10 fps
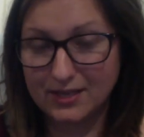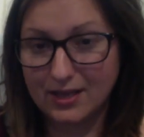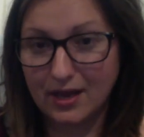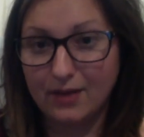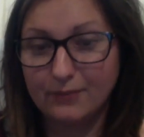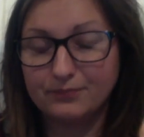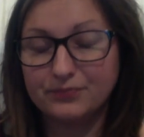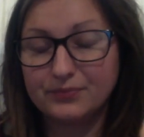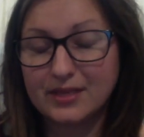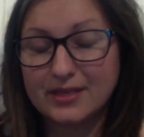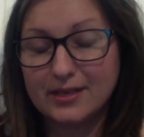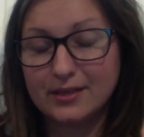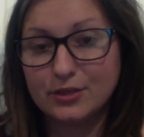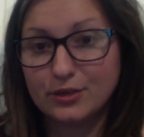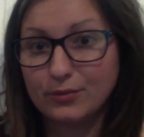
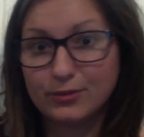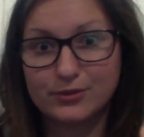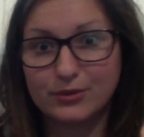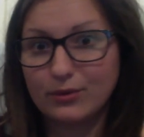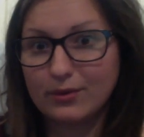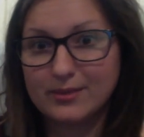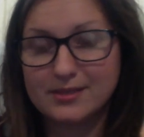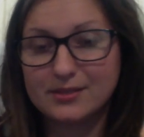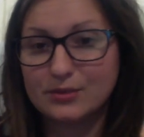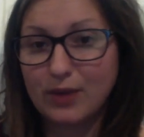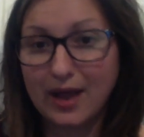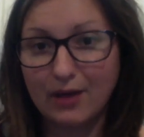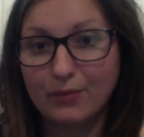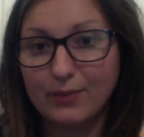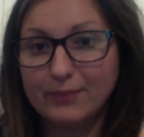internalmost core muscles.
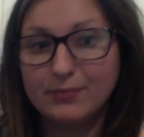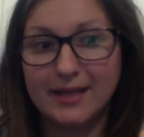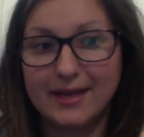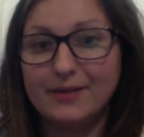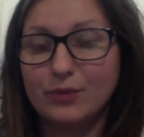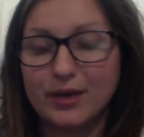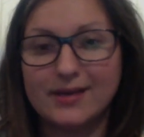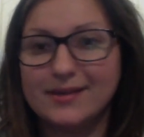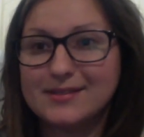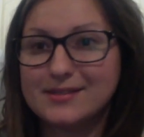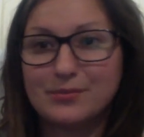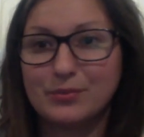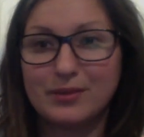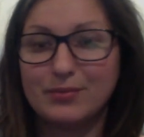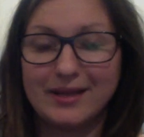Wow, my brain is
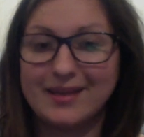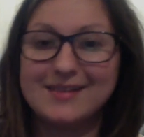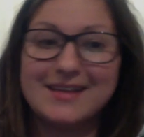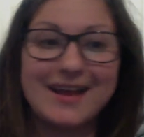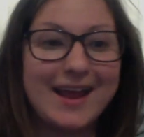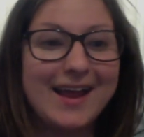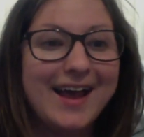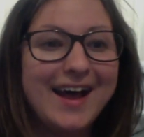simply blanking today.